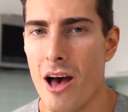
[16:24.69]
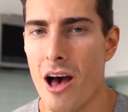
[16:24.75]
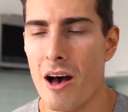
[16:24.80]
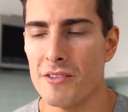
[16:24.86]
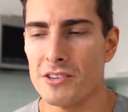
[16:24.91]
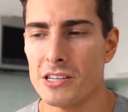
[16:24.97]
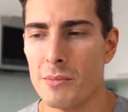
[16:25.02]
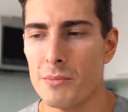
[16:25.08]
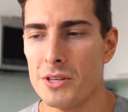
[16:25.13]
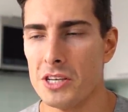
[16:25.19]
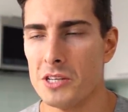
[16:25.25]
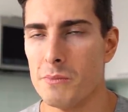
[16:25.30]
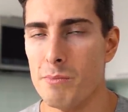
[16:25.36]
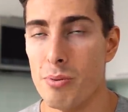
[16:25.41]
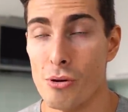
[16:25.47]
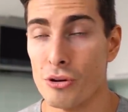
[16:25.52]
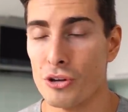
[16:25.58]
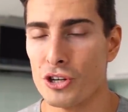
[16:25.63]
of some of these
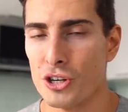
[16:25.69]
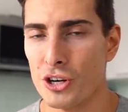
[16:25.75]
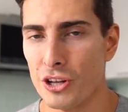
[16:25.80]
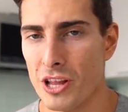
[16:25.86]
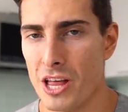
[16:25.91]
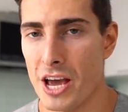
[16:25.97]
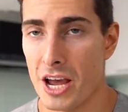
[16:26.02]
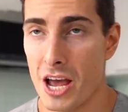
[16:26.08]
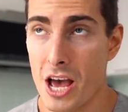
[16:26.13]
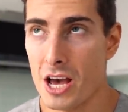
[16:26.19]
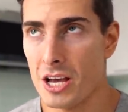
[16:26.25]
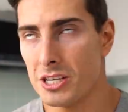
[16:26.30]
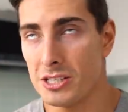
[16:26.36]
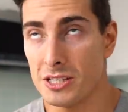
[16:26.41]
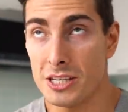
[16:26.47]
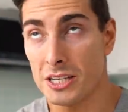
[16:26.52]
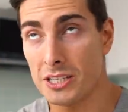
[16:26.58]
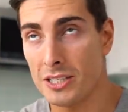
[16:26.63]
bullshit like
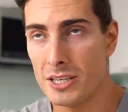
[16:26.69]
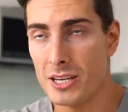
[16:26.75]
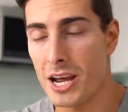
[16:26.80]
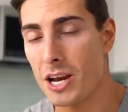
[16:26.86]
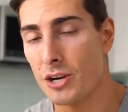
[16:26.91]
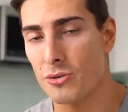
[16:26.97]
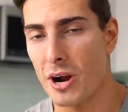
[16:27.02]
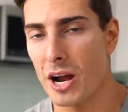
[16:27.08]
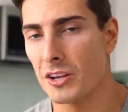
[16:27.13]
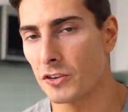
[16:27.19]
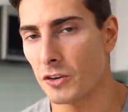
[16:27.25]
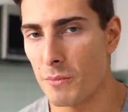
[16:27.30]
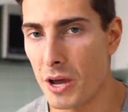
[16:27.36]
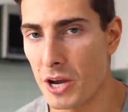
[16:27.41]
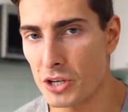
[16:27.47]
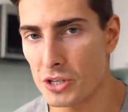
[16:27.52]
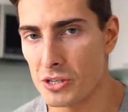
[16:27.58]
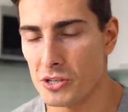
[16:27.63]
60-day
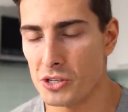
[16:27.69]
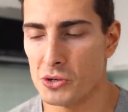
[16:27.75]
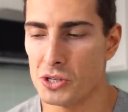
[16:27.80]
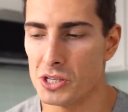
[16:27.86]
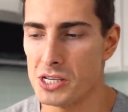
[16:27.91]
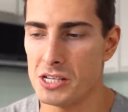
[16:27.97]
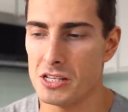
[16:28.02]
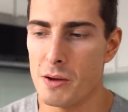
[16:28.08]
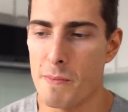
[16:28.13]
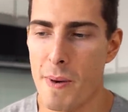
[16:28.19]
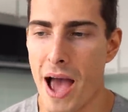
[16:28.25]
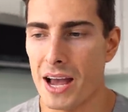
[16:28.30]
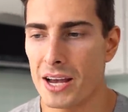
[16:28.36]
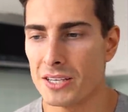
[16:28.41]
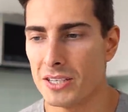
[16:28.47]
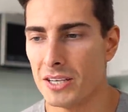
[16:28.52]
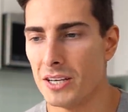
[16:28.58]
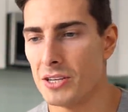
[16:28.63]
transformations you see in the
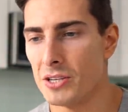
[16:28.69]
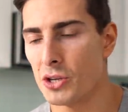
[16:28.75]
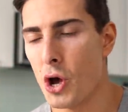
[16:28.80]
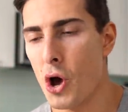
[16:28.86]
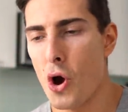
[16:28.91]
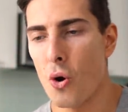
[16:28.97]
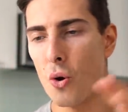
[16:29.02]
magazines